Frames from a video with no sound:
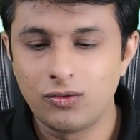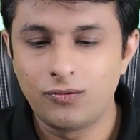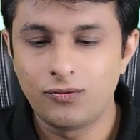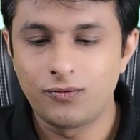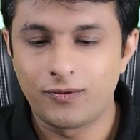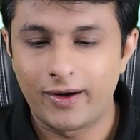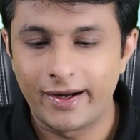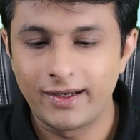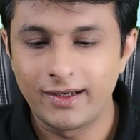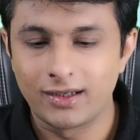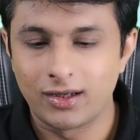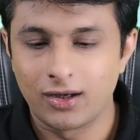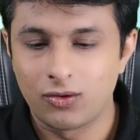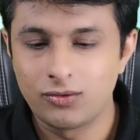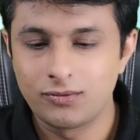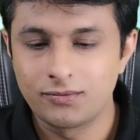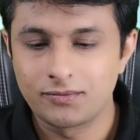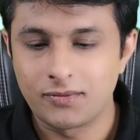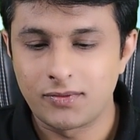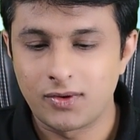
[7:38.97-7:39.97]
to find
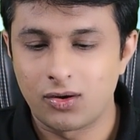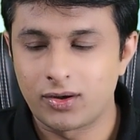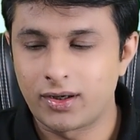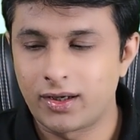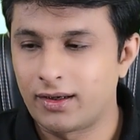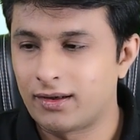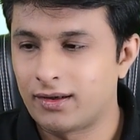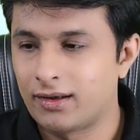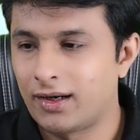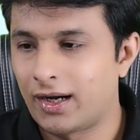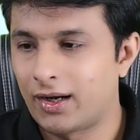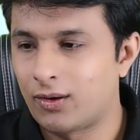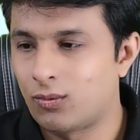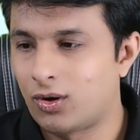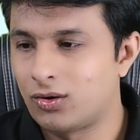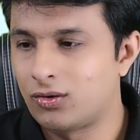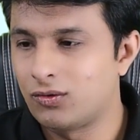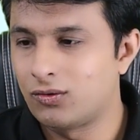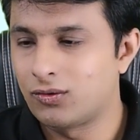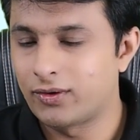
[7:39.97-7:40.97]
out, okay, I
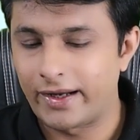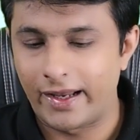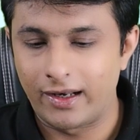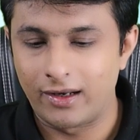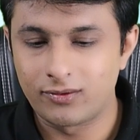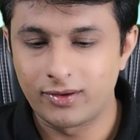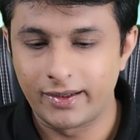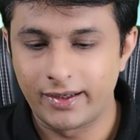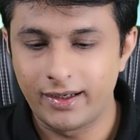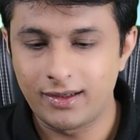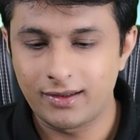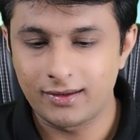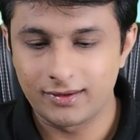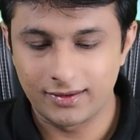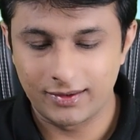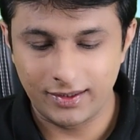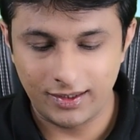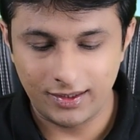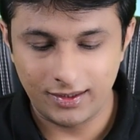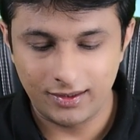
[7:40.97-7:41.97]
want to calculate
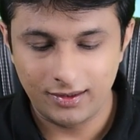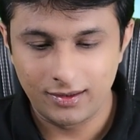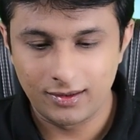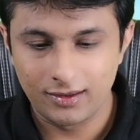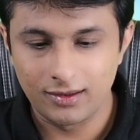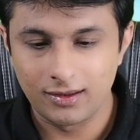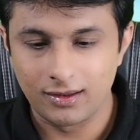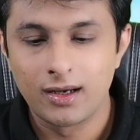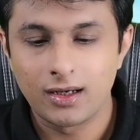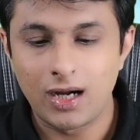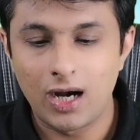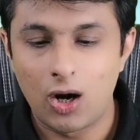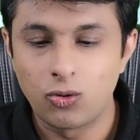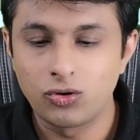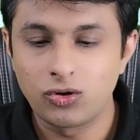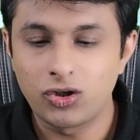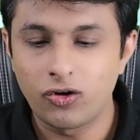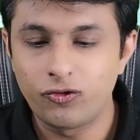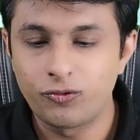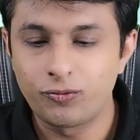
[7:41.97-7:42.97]
the
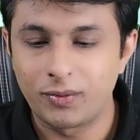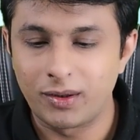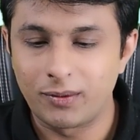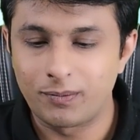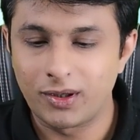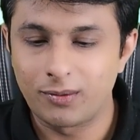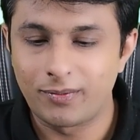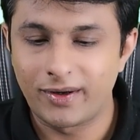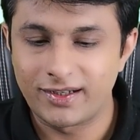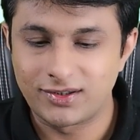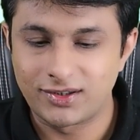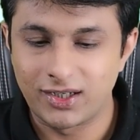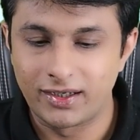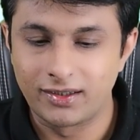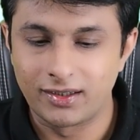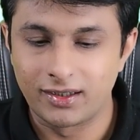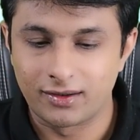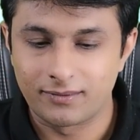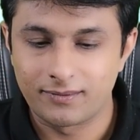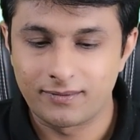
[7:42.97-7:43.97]
count of people by
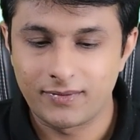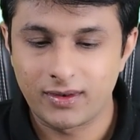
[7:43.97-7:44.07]
gender.